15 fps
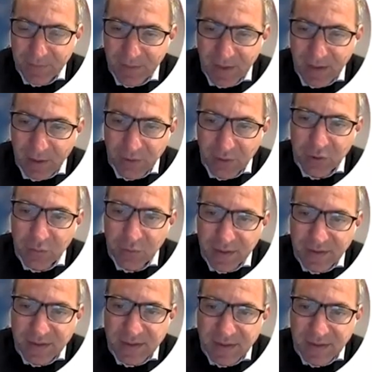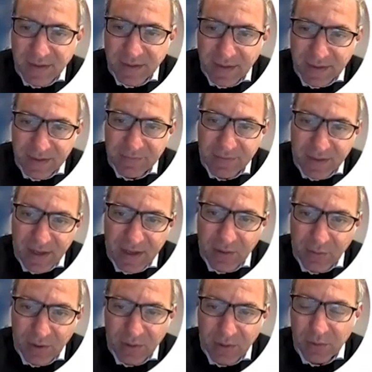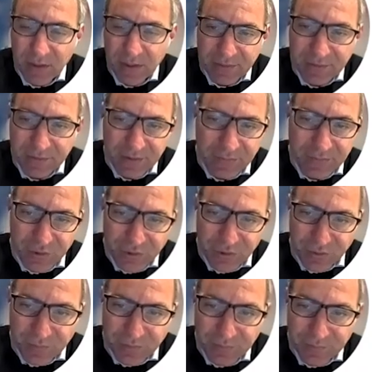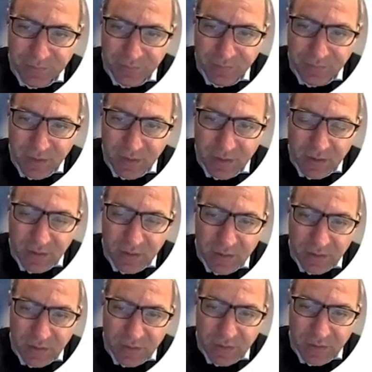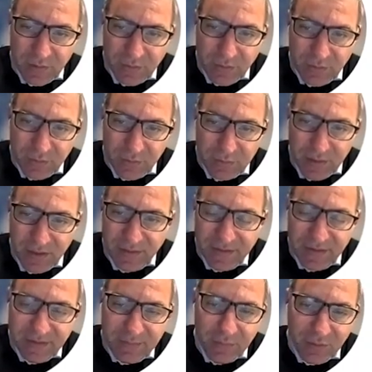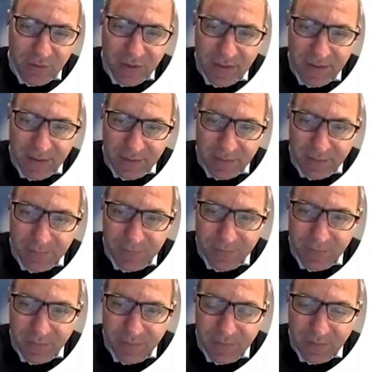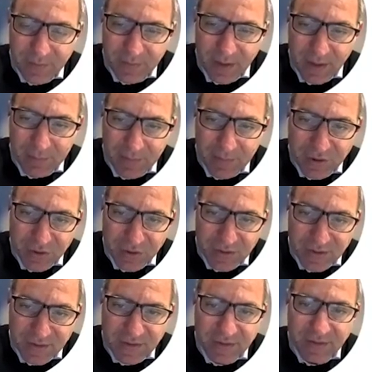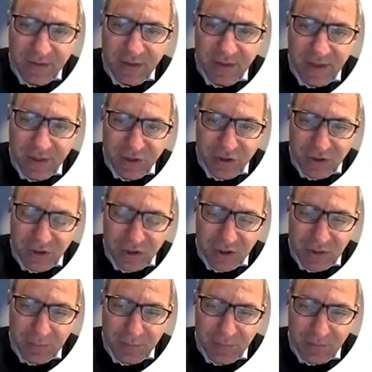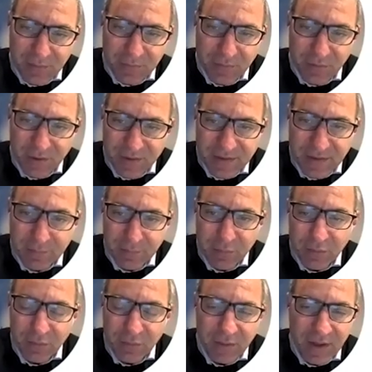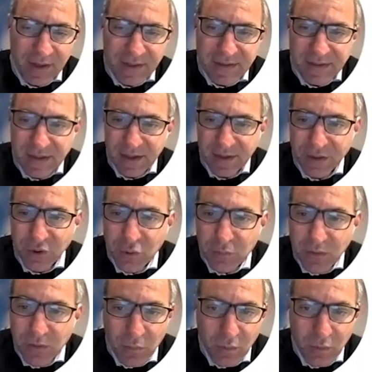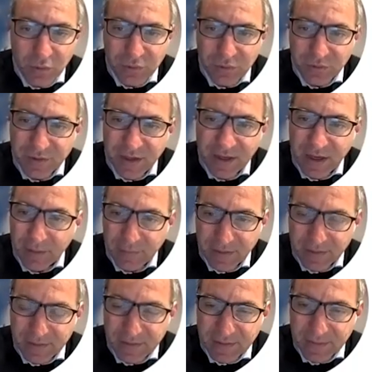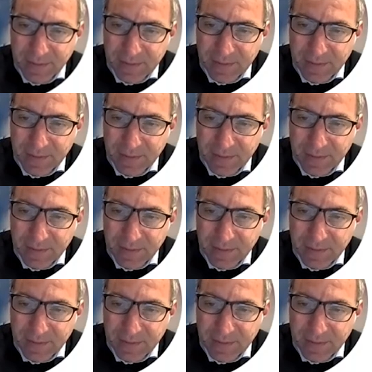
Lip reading: how humans live now and will live in the future. To make this more clear, I mentioned this interrelationship, for example, as human water dynamics.